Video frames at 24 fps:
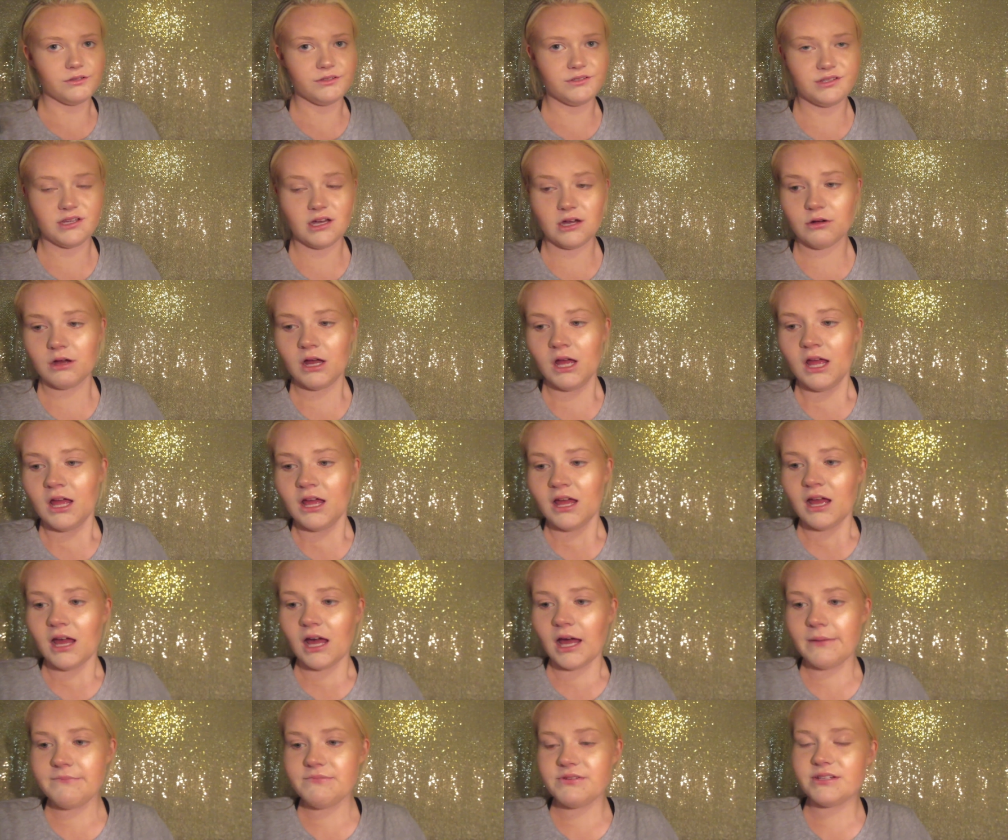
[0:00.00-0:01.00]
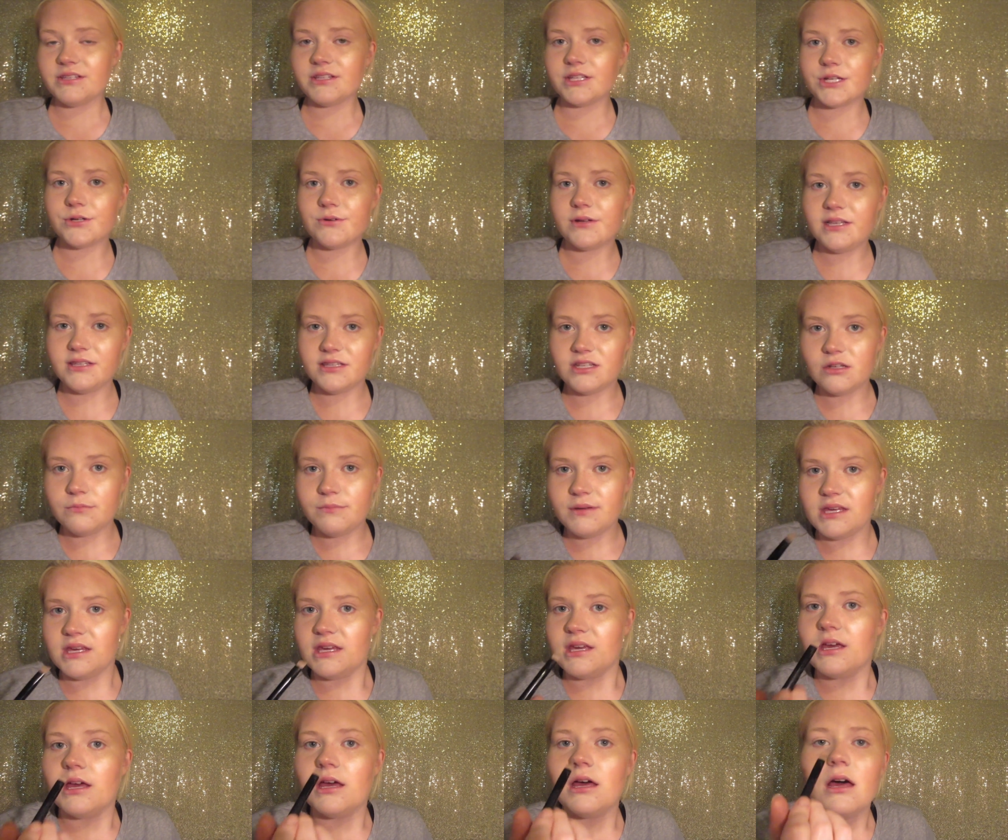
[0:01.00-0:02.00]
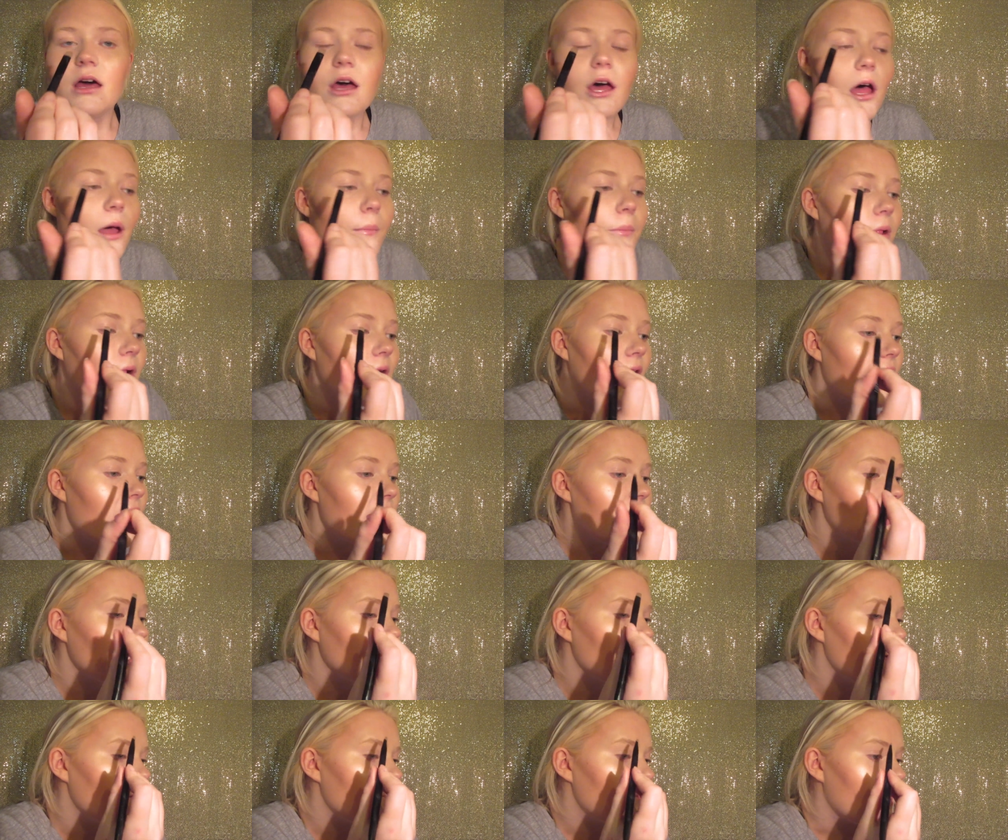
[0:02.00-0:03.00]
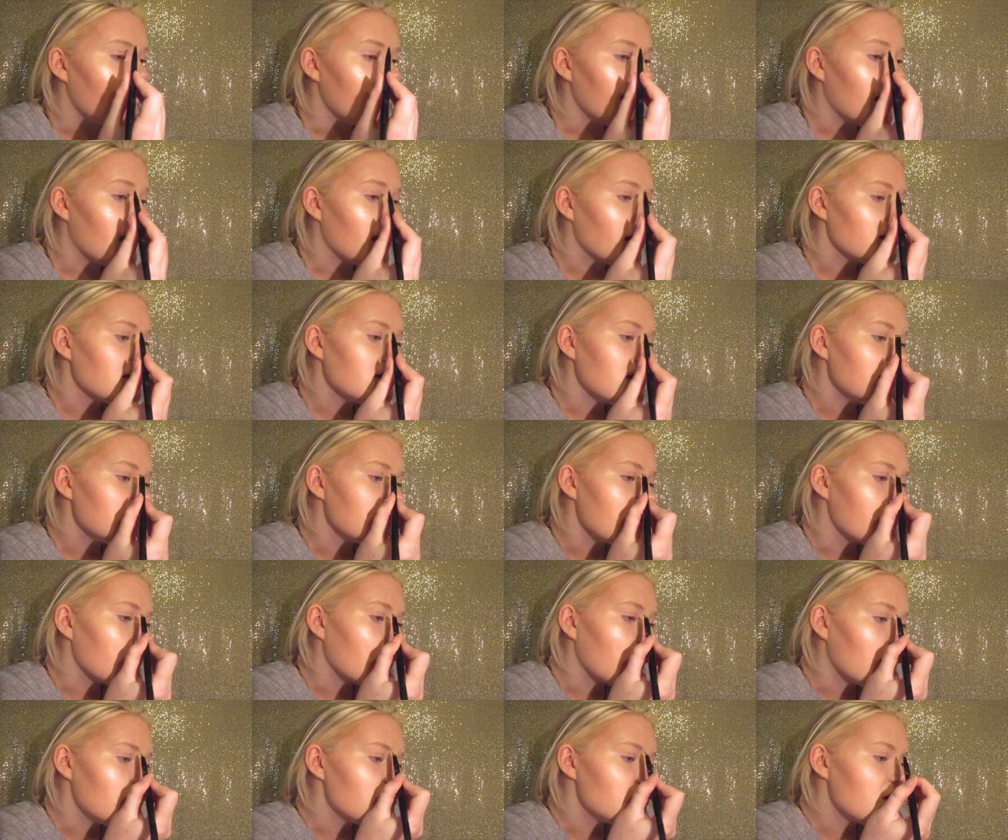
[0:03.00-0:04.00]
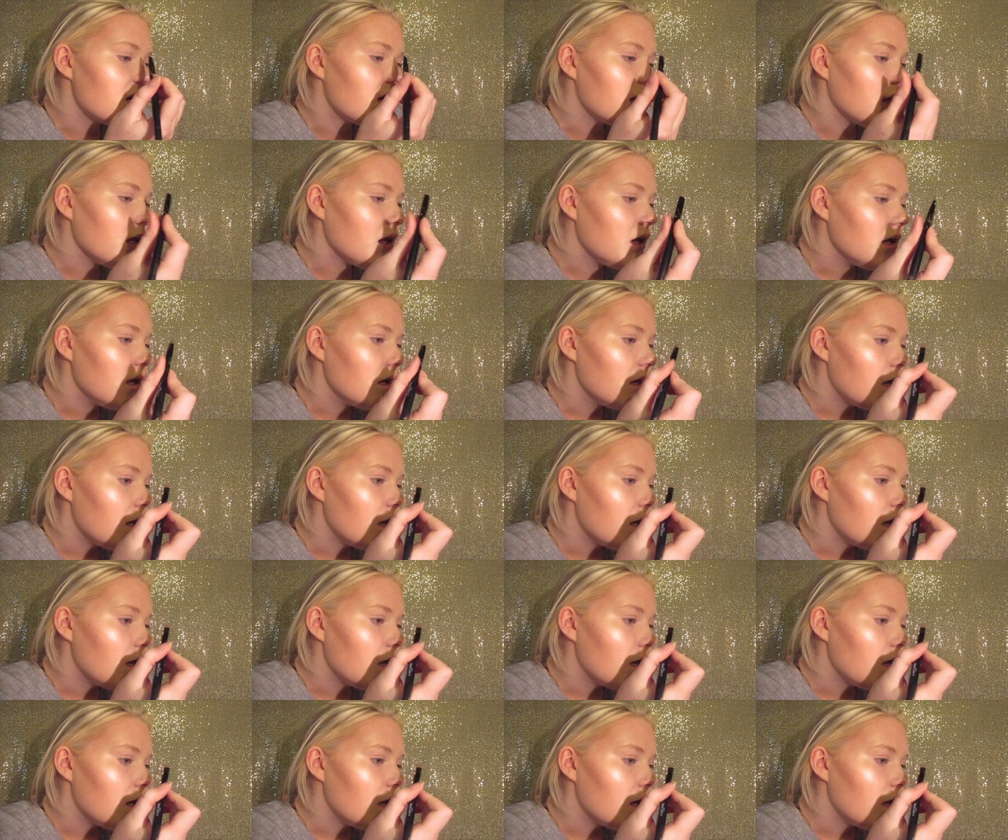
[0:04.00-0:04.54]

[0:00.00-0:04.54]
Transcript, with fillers: So I'm just going to be applying my Anastasia Brow Gel,